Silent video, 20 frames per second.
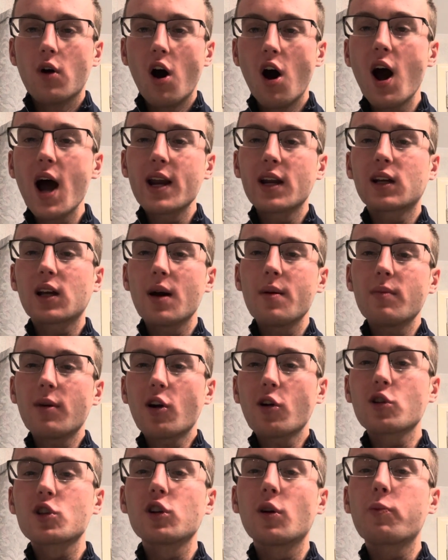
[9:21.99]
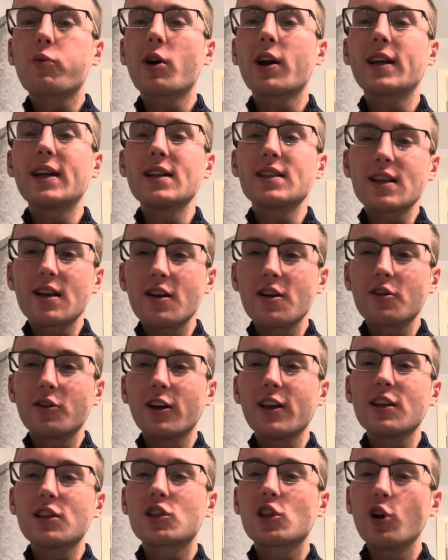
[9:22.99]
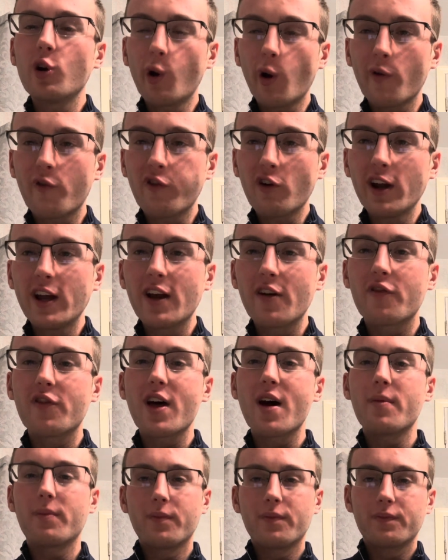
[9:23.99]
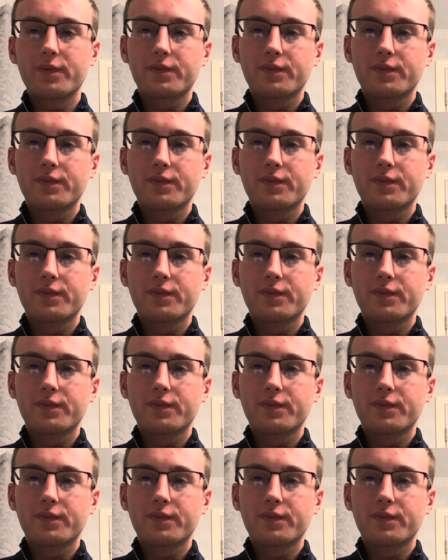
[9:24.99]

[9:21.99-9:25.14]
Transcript: on a commercial break. He's in at least two or three of them.